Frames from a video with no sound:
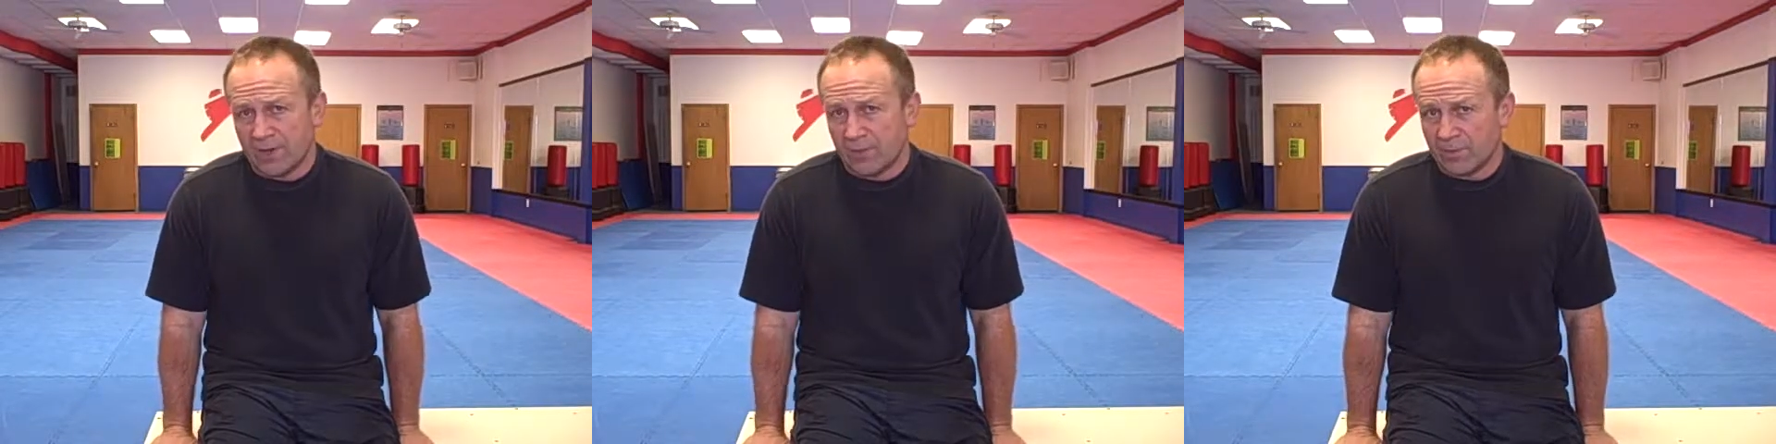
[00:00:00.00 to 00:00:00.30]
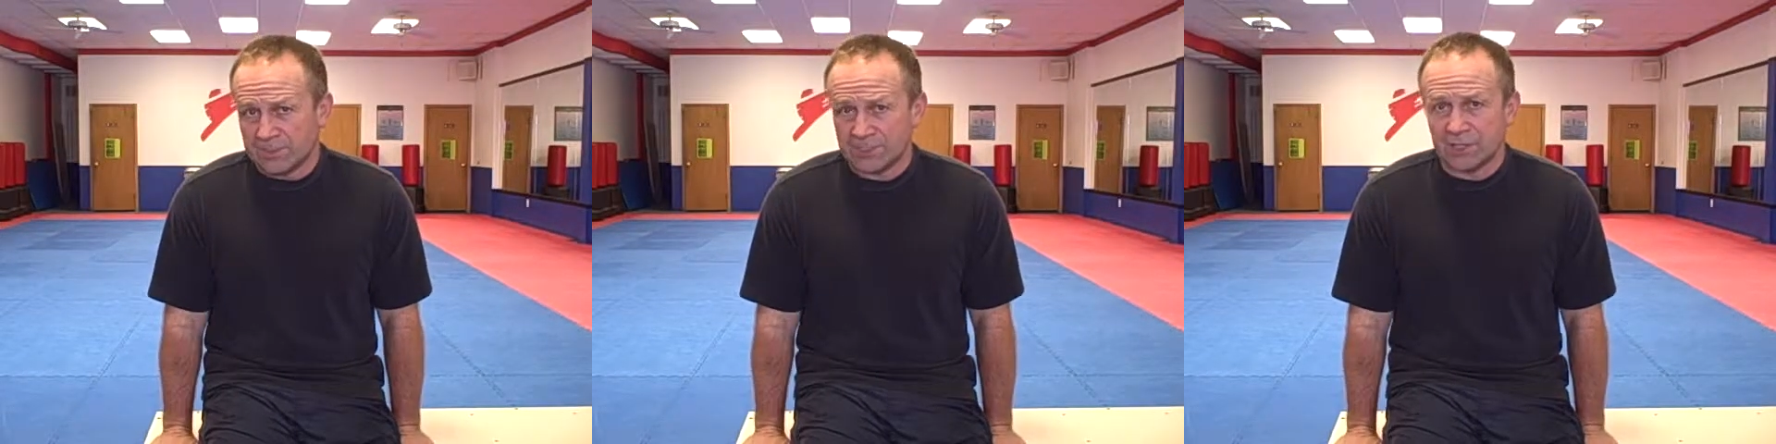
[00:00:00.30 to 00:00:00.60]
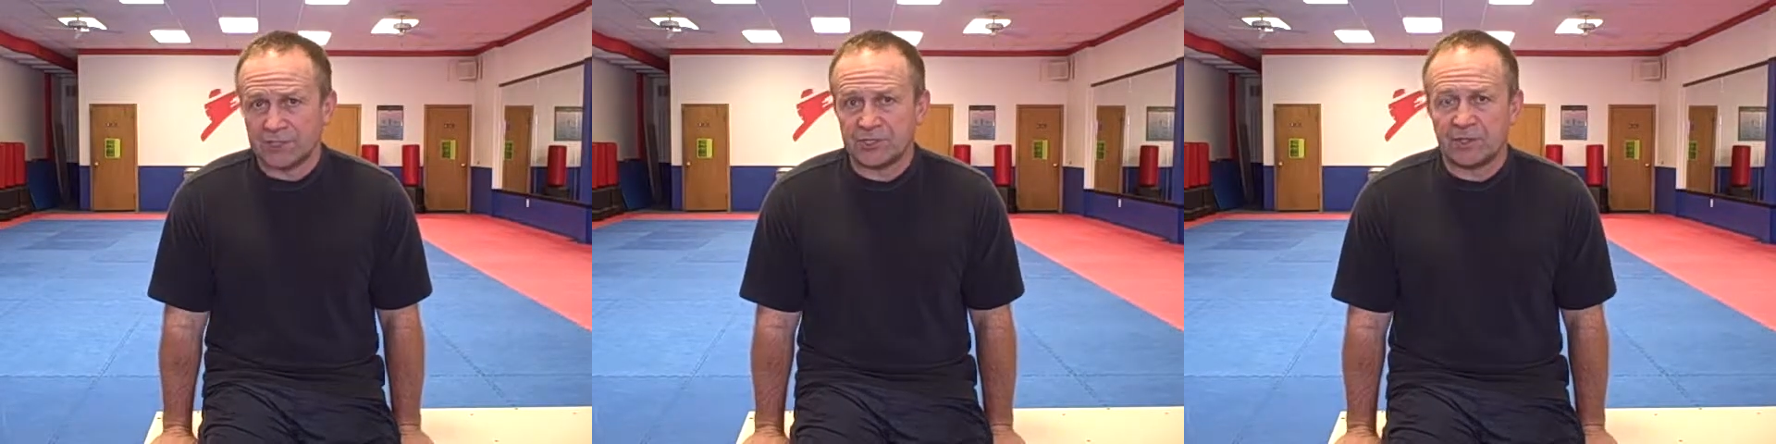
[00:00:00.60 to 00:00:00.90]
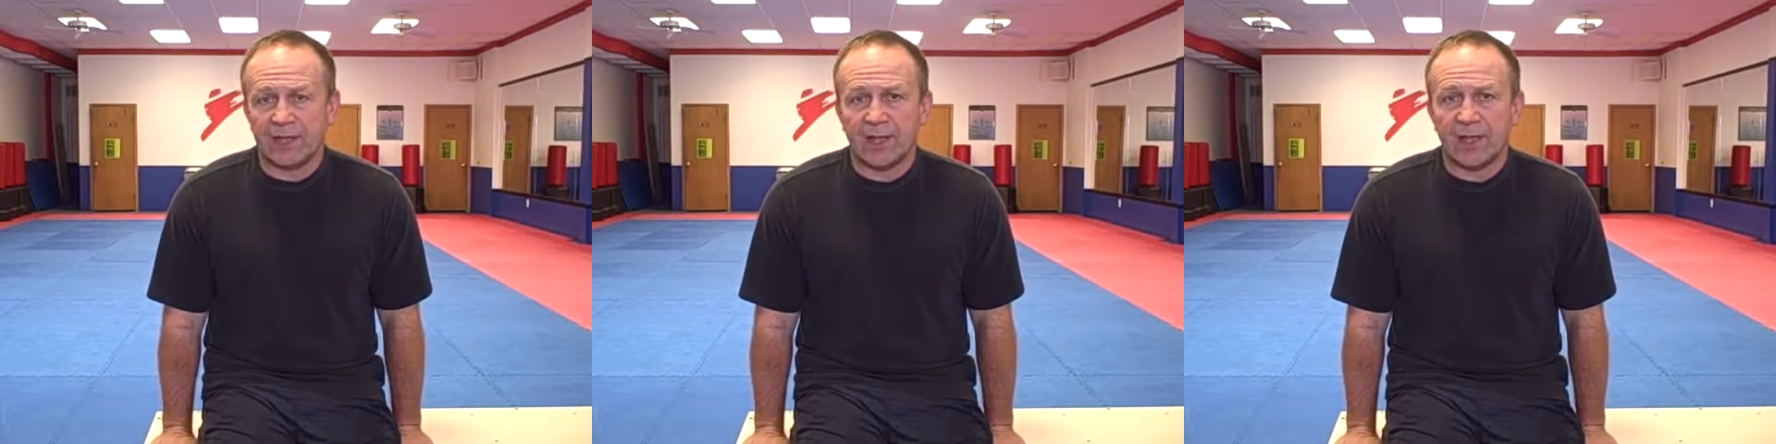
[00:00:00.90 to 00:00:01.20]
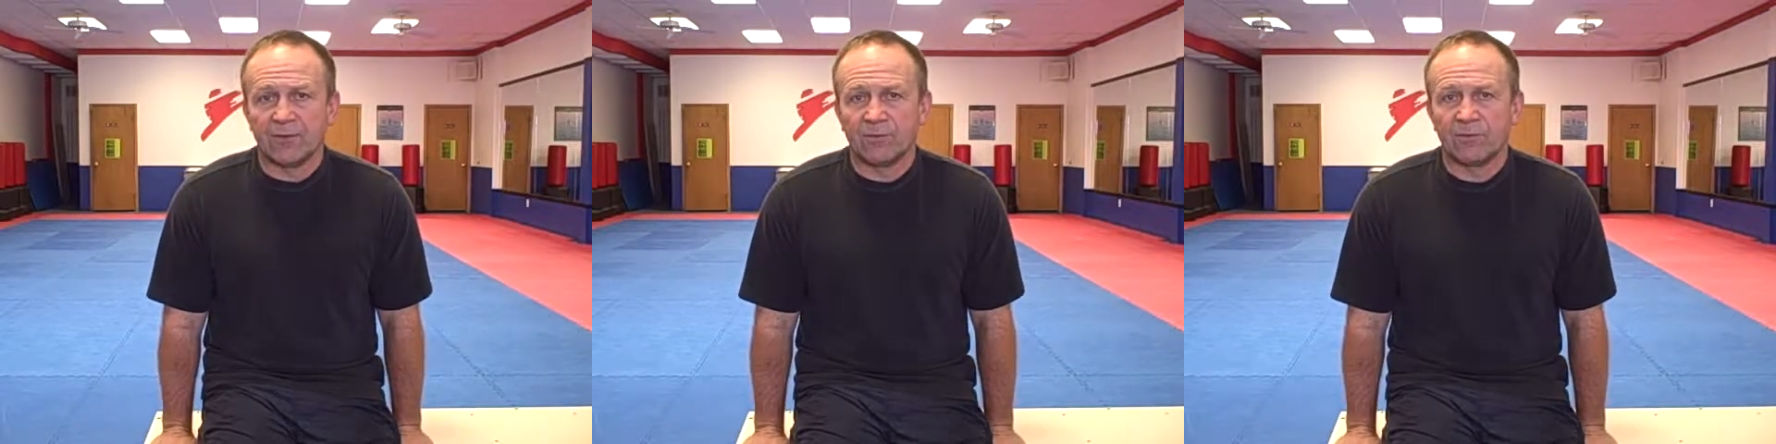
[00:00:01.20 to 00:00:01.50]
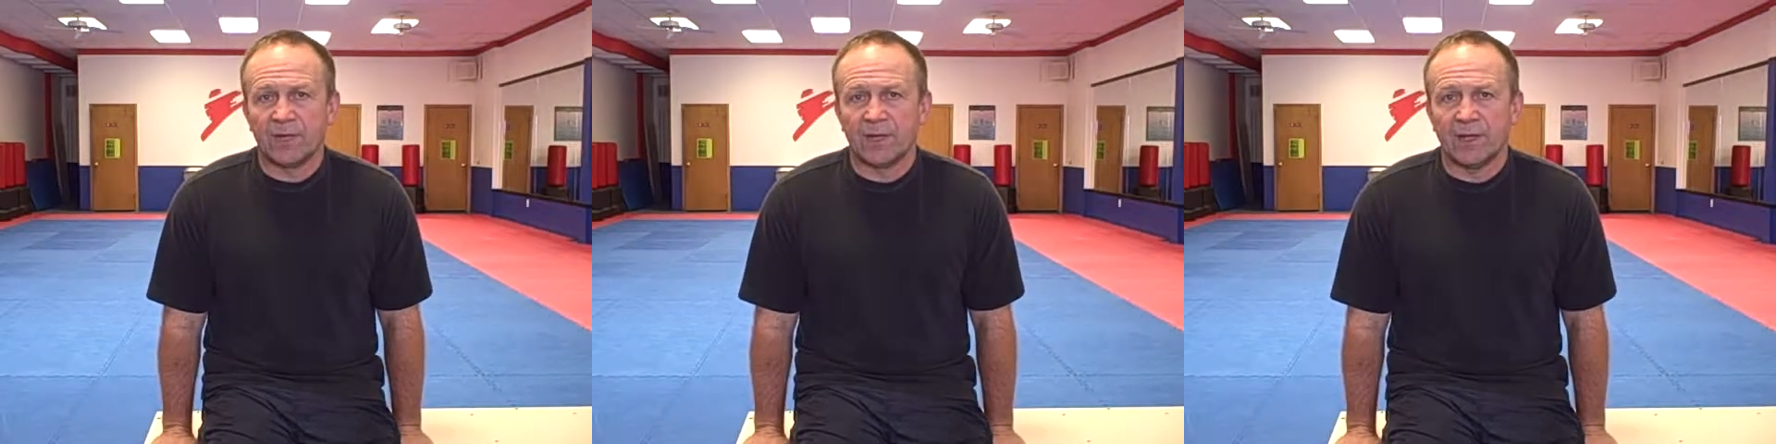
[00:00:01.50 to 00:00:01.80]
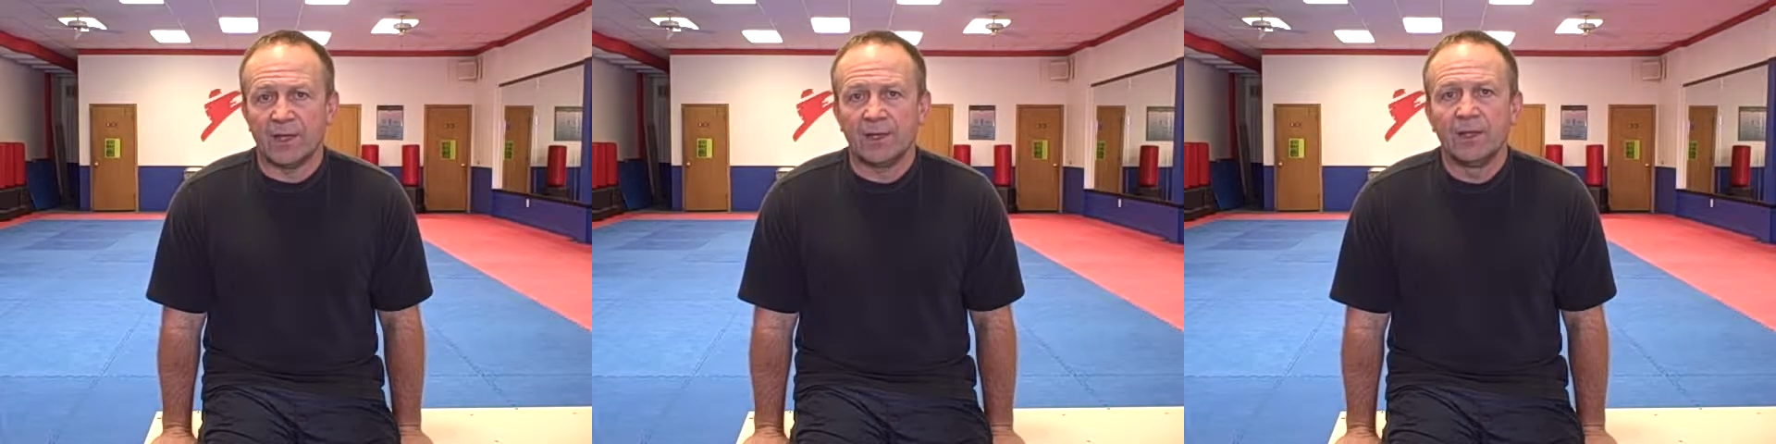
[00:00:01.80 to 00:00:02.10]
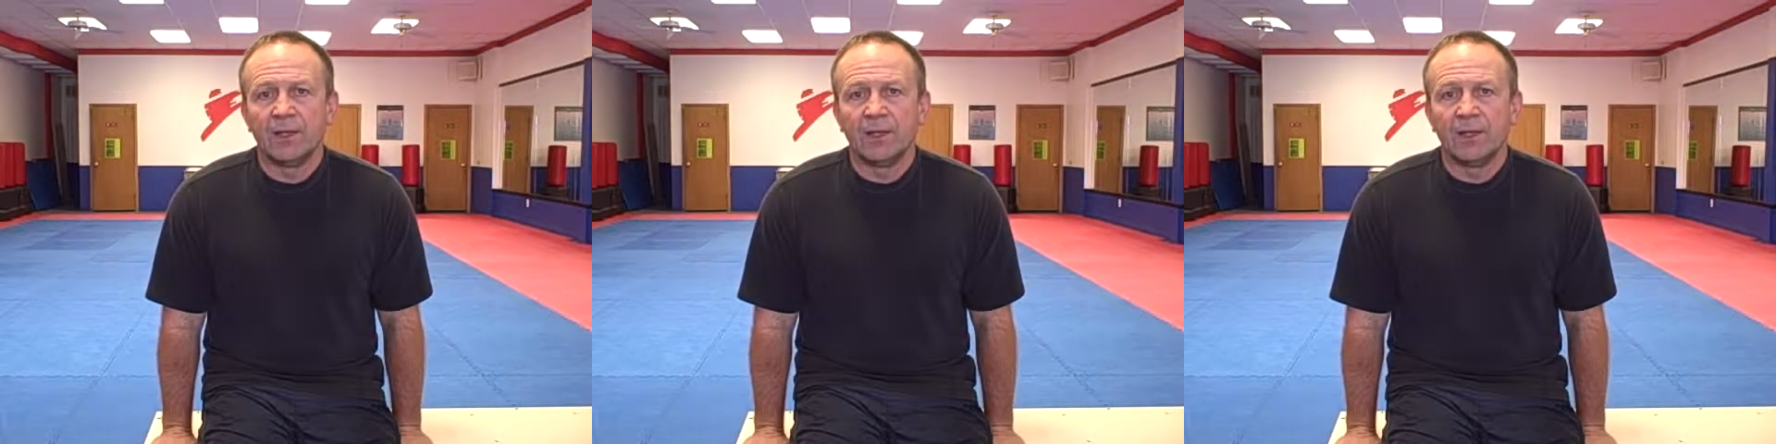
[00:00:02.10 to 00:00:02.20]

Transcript: hour discussion that I had with my dad,